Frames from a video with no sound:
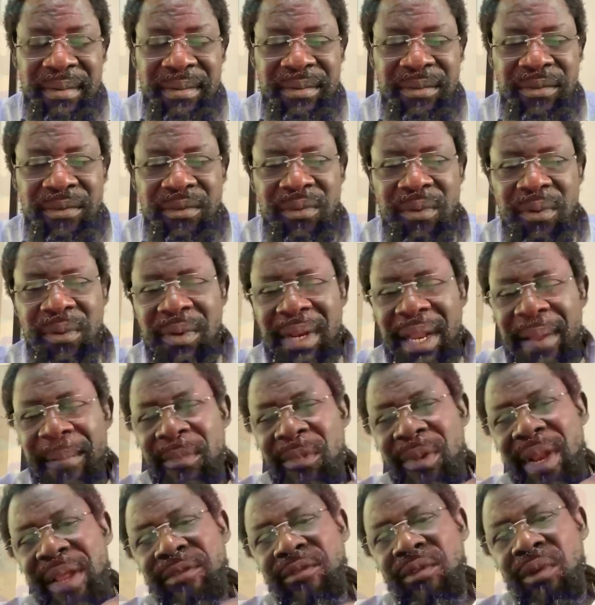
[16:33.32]
So
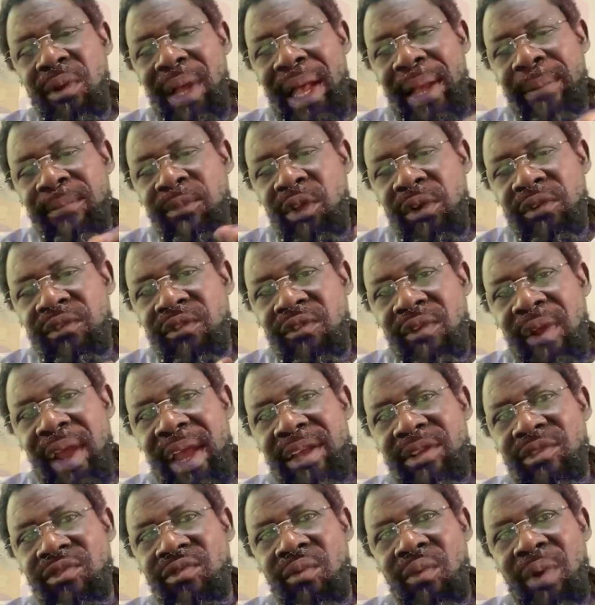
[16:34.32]
let's not, I'm just
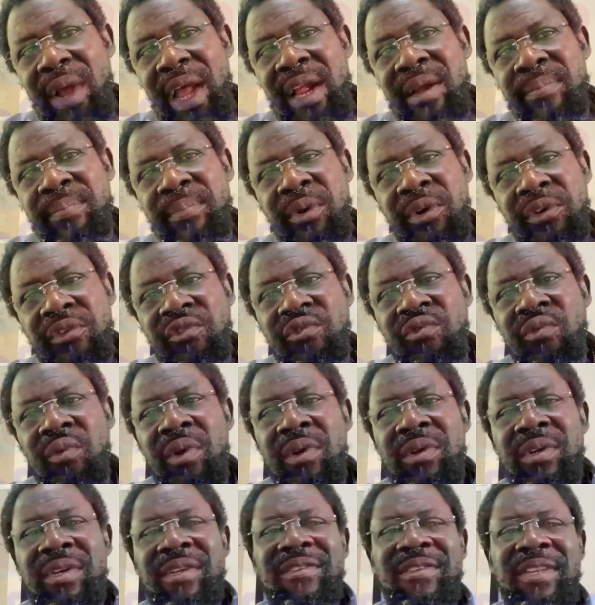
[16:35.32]
trying to help us to
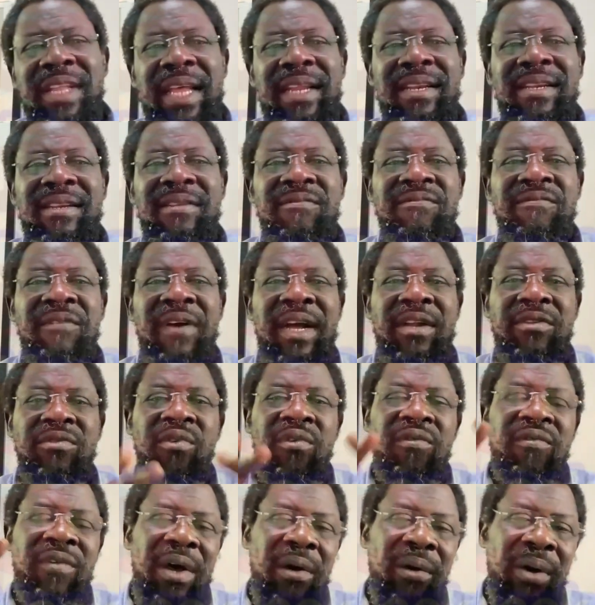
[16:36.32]
understand the fact
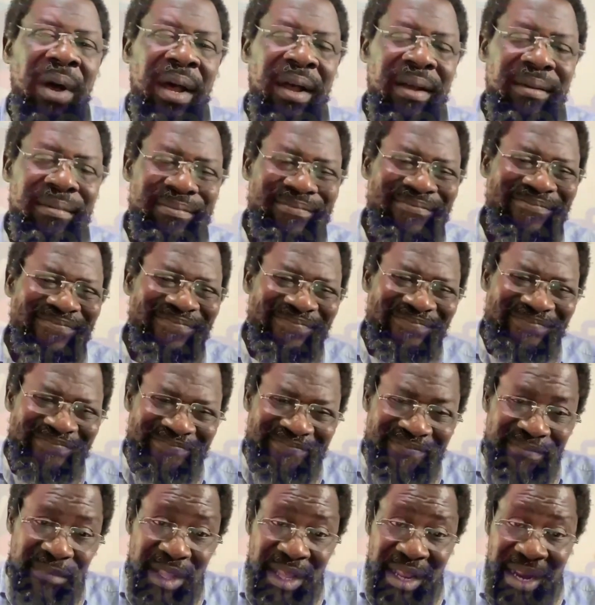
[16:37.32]
of our
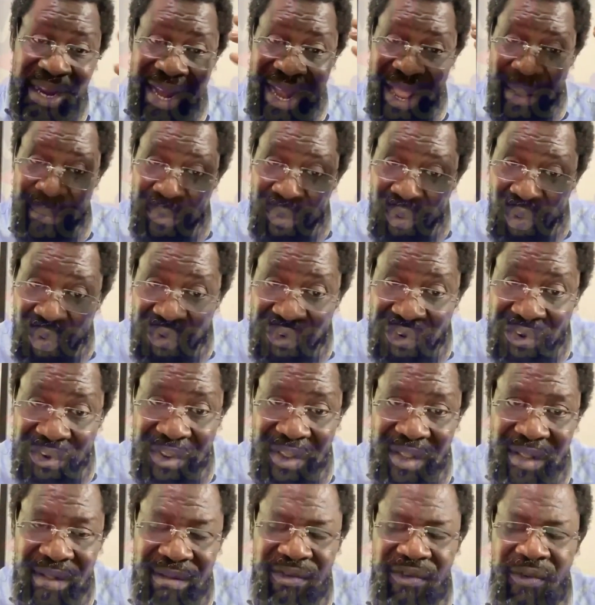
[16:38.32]

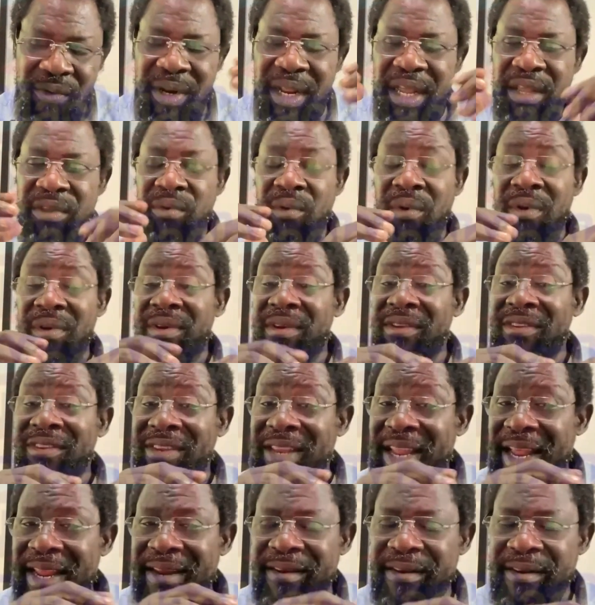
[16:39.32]
leprosy so that you
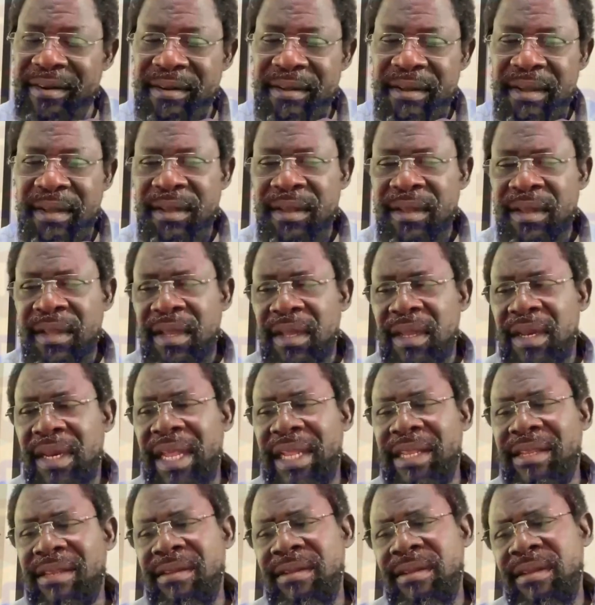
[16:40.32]
understand
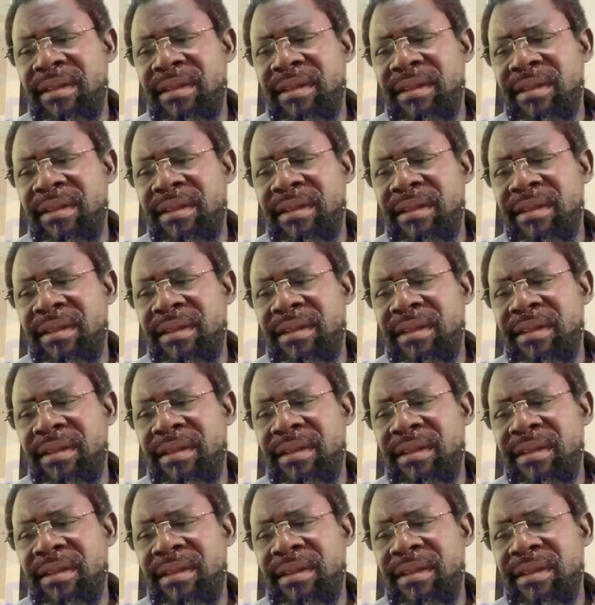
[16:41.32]
that